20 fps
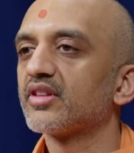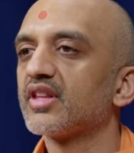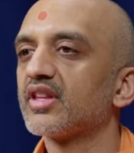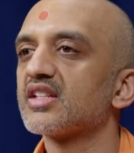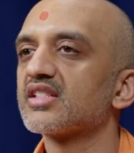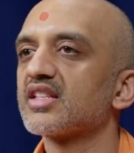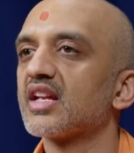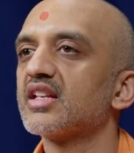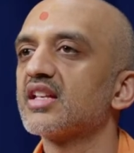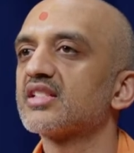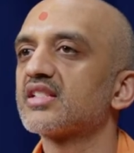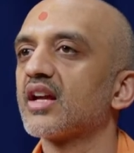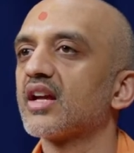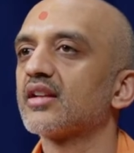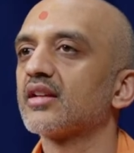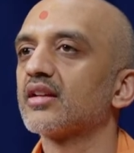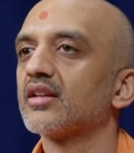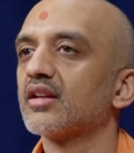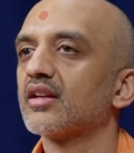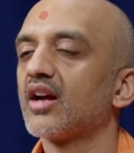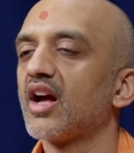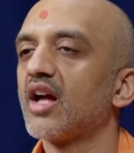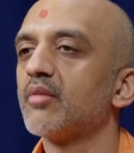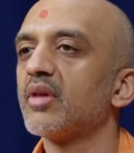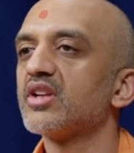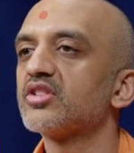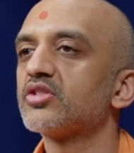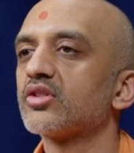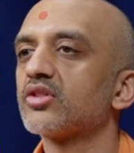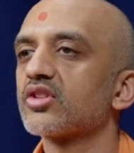the things that he said, I
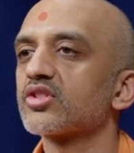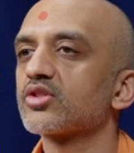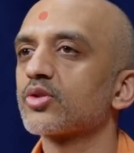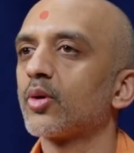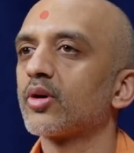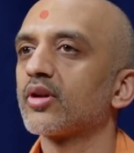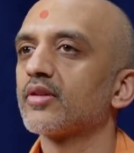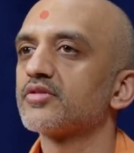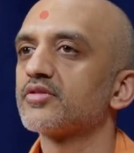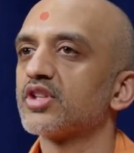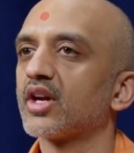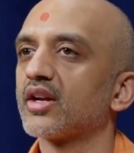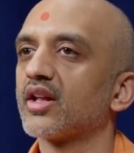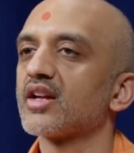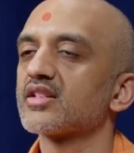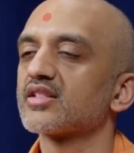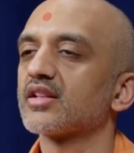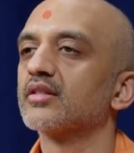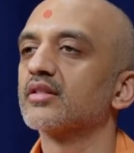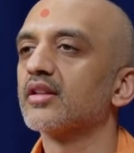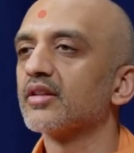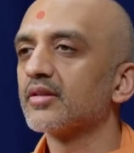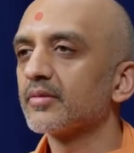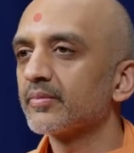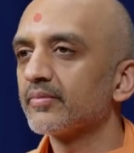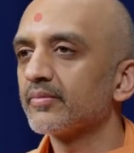mentioned the story of Jarasandh.